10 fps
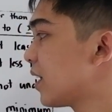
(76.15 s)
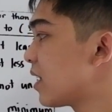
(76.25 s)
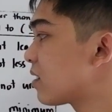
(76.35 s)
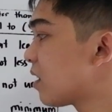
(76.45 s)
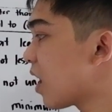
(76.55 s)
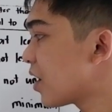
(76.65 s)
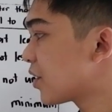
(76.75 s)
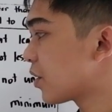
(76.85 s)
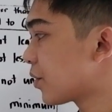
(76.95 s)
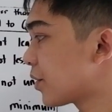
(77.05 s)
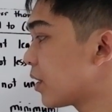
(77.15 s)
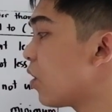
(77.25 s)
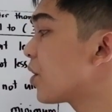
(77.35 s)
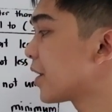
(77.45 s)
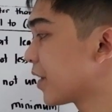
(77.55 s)
is larger or
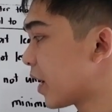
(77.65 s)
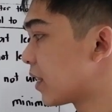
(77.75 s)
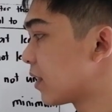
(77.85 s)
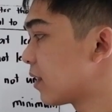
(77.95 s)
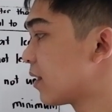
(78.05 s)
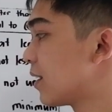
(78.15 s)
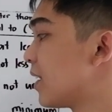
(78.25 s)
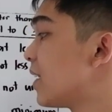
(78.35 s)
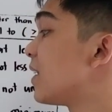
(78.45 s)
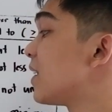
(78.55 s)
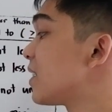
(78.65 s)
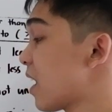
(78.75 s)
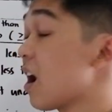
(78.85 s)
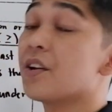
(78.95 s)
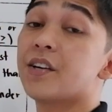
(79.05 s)
longer than, is
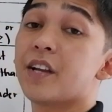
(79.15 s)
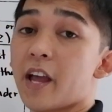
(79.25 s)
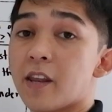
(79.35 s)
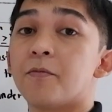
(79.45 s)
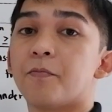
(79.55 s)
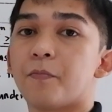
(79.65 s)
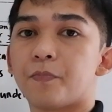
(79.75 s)
higher than.